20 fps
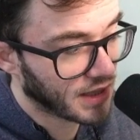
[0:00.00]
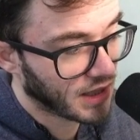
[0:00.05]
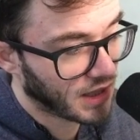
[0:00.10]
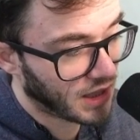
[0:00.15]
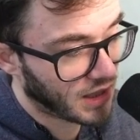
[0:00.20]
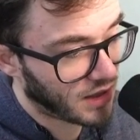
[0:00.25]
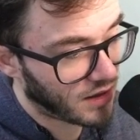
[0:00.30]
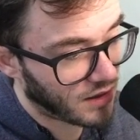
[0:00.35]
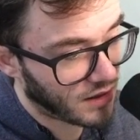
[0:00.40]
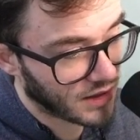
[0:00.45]

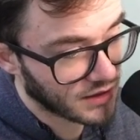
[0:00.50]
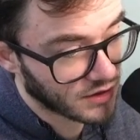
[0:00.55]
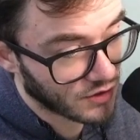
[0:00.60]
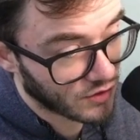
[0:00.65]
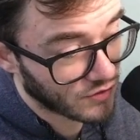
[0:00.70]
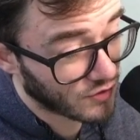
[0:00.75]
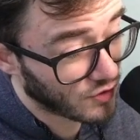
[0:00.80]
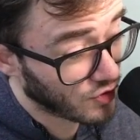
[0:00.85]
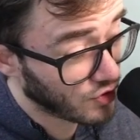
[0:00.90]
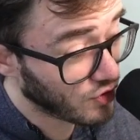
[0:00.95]
You know,
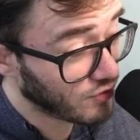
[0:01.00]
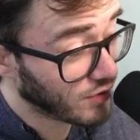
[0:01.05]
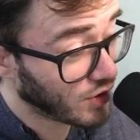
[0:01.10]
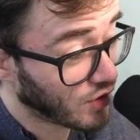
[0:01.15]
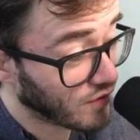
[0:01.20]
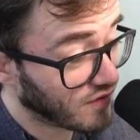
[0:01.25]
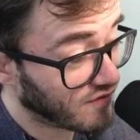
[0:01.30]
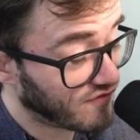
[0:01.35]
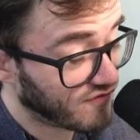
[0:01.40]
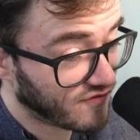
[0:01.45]
the
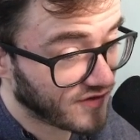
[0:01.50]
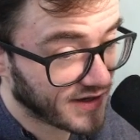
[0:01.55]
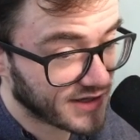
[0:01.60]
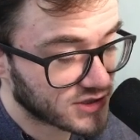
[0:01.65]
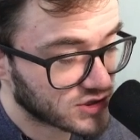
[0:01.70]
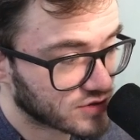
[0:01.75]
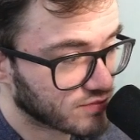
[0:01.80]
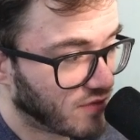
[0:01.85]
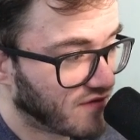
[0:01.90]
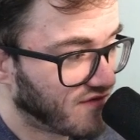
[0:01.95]
Luminon, the
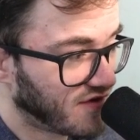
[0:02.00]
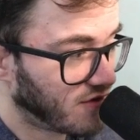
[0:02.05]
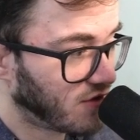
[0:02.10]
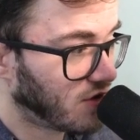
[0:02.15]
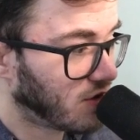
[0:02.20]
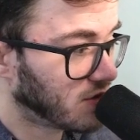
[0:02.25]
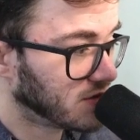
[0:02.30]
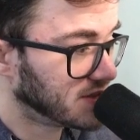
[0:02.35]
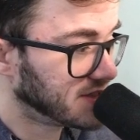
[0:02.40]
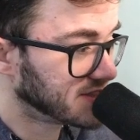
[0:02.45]
fish, my favorite
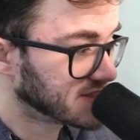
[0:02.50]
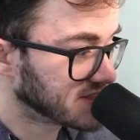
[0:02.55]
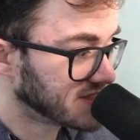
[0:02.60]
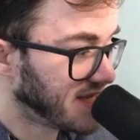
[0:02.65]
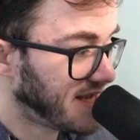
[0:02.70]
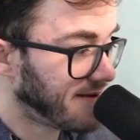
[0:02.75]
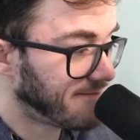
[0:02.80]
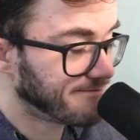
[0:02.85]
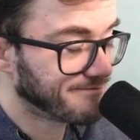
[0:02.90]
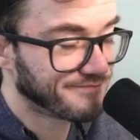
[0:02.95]
card in the
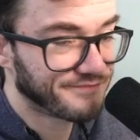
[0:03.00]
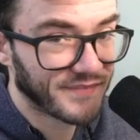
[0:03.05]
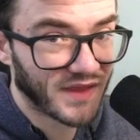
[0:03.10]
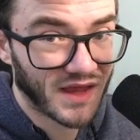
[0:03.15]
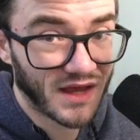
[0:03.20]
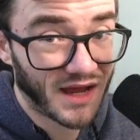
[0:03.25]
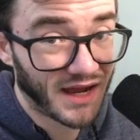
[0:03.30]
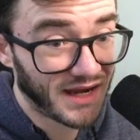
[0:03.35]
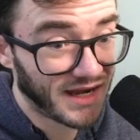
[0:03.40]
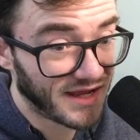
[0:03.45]
set,
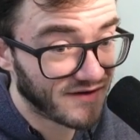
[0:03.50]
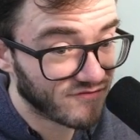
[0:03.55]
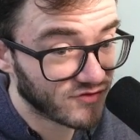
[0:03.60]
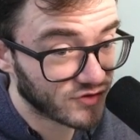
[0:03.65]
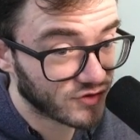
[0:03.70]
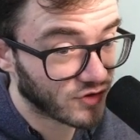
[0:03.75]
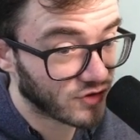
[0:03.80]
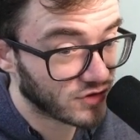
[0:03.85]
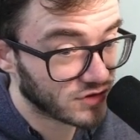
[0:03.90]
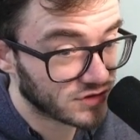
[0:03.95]

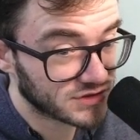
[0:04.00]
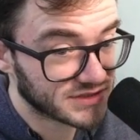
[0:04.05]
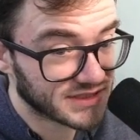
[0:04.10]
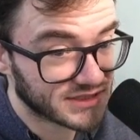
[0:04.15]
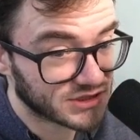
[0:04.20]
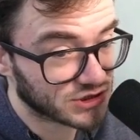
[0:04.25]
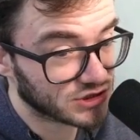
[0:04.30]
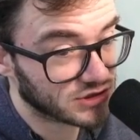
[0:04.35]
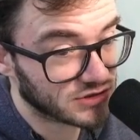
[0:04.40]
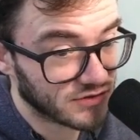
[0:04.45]
$11. That's
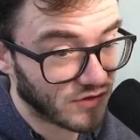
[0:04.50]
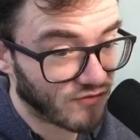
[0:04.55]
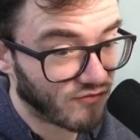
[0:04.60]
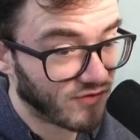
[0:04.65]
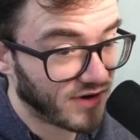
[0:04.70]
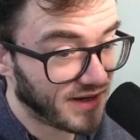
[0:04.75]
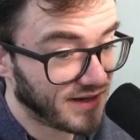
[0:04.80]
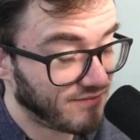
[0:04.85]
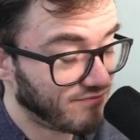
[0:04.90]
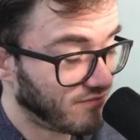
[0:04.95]
just not
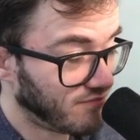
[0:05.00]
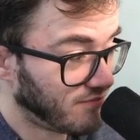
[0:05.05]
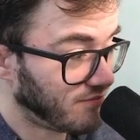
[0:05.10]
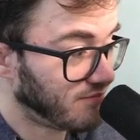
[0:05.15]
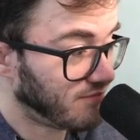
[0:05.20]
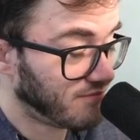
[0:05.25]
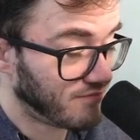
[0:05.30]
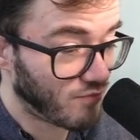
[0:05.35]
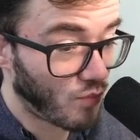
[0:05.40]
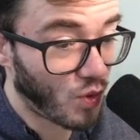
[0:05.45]
really
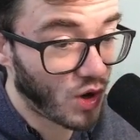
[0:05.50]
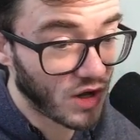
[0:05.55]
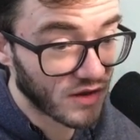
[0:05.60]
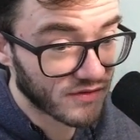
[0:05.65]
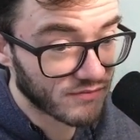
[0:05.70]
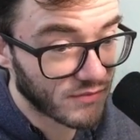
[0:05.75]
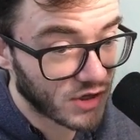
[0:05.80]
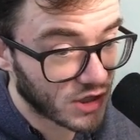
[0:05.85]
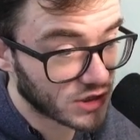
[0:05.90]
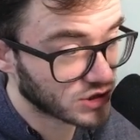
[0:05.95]
worth
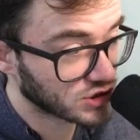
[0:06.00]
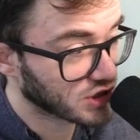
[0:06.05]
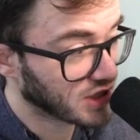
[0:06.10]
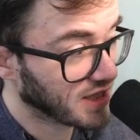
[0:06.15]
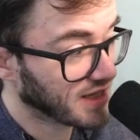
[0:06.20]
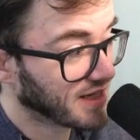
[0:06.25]
much.